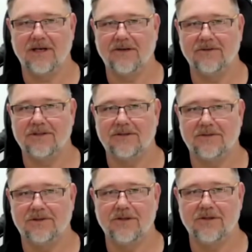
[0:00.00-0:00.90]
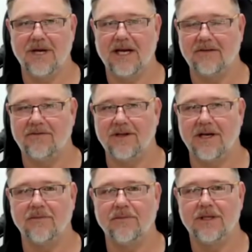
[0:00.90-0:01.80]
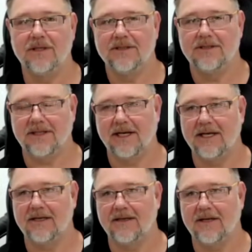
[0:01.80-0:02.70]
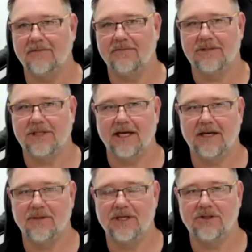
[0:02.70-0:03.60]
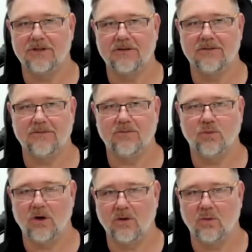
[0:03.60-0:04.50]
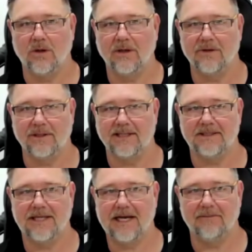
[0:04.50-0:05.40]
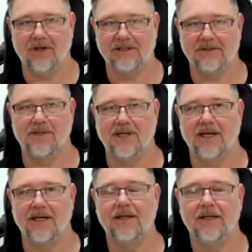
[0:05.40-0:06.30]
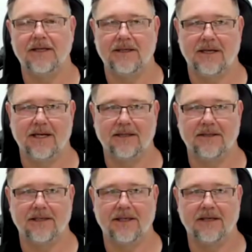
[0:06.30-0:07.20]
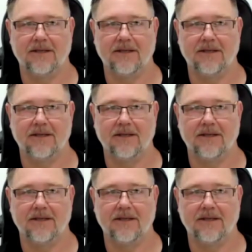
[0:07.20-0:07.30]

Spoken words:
I was too bad for them, so they ended up taking me to Wagga Wagga, and they stabilised me there, and